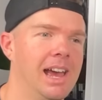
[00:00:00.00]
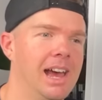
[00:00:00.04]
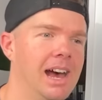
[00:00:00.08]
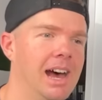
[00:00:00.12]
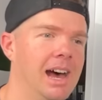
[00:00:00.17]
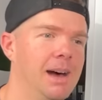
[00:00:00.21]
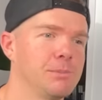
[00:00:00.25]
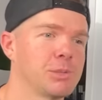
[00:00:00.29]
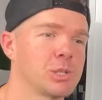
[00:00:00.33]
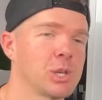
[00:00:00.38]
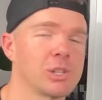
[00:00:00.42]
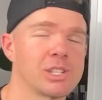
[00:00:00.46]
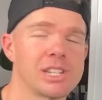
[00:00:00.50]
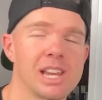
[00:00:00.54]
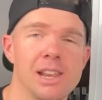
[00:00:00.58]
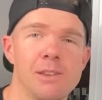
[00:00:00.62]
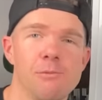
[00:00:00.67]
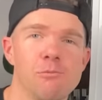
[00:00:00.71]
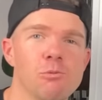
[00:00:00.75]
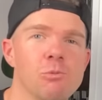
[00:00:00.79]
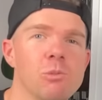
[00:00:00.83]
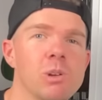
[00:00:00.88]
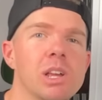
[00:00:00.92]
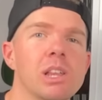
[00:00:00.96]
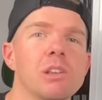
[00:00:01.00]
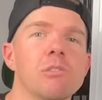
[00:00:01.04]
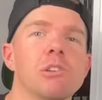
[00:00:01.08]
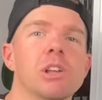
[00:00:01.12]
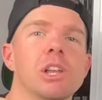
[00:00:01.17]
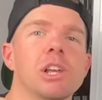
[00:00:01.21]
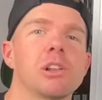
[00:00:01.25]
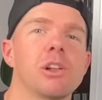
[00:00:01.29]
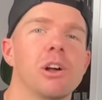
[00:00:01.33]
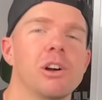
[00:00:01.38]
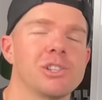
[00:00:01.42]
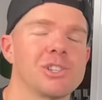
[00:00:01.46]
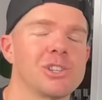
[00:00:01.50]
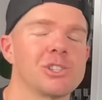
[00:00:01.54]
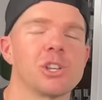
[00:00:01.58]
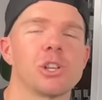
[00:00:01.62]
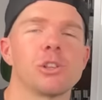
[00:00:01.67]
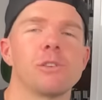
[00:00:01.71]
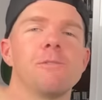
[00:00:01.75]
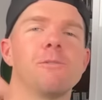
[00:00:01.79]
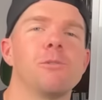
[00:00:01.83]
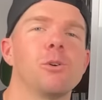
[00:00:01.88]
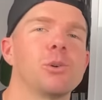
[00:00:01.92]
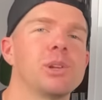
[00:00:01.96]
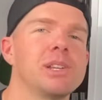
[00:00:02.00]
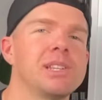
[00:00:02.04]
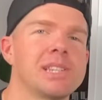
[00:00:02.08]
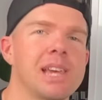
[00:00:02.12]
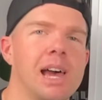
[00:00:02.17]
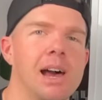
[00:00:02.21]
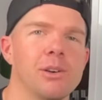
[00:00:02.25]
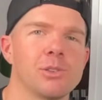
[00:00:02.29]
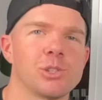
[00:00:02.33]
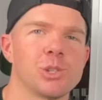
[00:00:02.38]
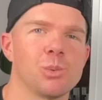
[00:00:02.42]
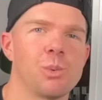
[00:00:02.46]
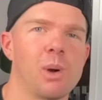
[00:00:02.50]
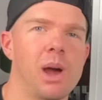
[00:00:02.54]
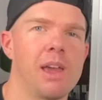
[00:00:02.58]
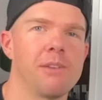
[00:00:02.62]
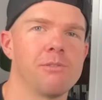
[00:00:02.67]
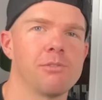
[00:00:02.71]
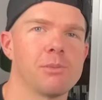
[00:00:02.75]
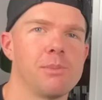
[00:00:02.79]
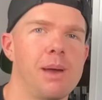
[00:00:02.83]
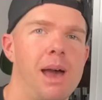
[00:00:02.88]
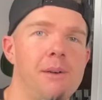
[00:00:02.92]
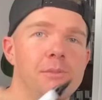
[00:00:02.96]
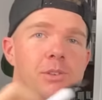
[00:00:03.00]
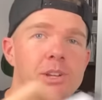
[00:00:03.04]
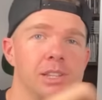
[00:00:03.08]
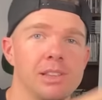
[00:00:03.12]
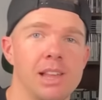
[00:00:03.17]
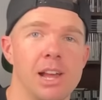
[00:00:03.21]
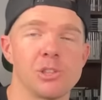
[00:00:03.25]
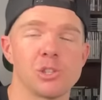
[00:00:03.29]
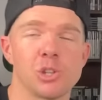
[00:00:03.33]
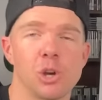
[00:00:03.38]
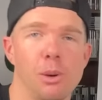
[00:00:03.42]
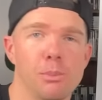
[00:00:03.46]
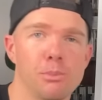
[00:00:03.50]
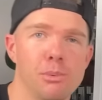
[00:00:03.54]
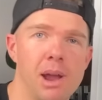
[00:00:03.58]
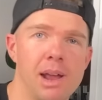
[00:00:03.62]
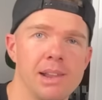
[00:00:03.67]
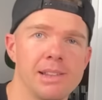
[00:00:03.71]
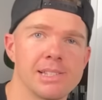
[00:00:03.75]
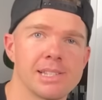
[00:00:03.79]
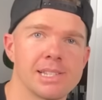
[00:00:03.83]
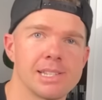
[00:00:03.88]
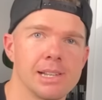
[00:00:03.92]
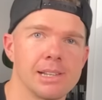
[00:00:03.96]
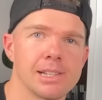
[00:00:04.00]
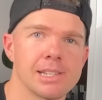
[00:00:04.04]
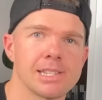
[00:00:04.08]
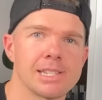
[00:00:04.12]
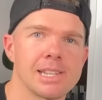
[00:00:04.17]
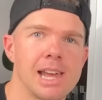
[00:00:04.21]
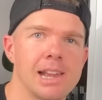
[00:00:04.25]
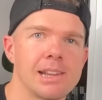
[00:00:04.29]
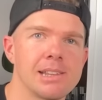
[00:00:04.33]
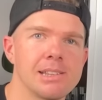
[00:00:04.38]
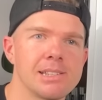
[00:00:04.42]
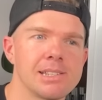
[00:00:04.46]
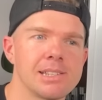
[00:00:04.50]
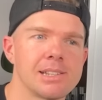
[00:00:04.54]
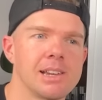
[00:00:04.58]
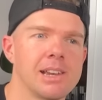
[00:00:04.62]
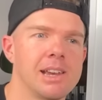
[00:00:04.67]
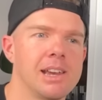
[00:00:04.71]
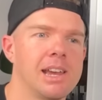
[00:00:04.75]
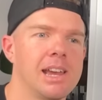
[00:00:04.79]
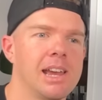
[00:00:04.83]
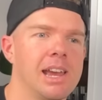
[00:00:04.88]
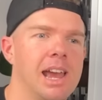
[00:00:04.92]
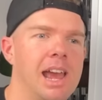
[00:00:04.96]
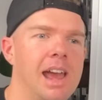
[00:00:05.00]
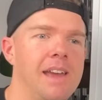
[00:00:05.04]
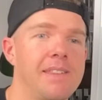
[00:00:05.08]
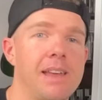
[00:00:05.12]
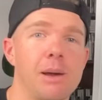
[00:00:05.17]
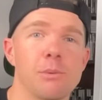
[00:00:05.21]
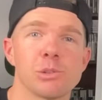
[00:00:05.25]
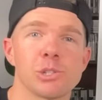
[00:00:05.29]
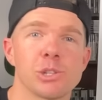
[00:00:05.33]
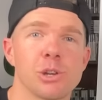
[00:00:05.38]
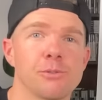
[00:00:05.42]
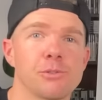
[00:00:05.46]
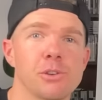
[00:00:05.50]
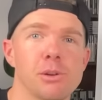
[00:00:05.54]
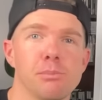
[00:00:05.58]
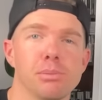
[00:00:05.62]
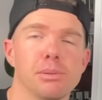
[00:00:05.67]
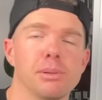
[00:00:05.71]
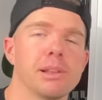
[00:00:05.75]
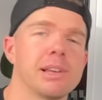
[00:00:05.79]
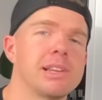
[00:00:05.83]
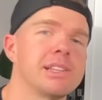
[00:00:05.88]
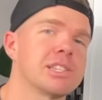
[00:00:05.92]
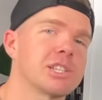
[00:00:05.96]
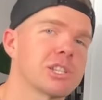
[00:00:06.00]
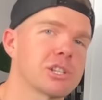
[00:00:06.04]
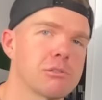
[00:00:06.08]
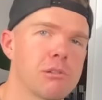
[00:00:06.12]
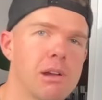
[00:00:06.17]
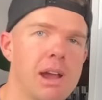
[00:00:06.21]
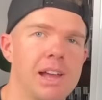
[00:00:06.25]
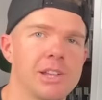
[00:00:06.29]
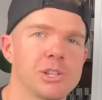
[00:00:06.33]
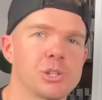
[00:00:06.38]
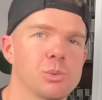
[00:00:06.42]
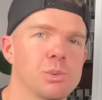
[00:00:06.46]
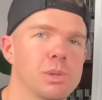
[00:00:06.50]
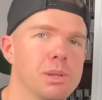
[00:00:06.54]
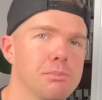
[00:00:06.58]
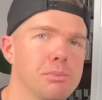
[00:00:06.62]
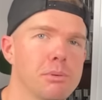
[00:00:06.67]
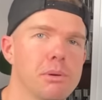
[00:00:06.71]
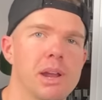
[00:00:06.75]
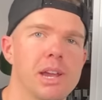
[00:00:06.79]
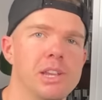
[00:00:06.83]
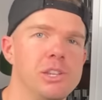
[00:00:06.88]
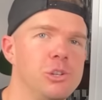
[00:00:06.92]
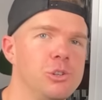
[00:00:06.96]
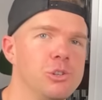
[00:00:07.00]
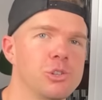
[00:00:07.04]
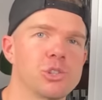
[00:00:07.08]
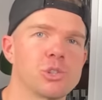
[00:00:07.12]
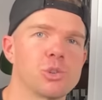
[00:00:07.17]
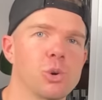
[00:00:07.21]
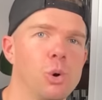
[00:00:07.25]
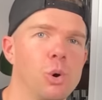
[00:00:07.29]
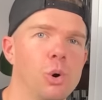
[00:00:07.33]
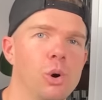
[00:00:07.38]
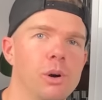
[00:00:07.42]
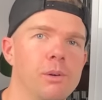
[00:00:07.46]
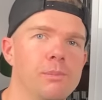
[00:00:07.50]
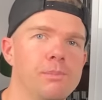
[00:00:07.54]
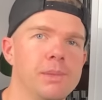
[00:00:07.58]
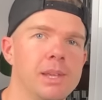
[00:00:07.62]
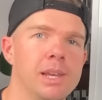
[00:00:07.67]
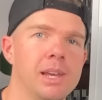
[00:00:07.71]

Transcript: So I was getting really, really close. I was only 40 sales away from having that top rated seller status. And that was off complete scratch with a brand new store.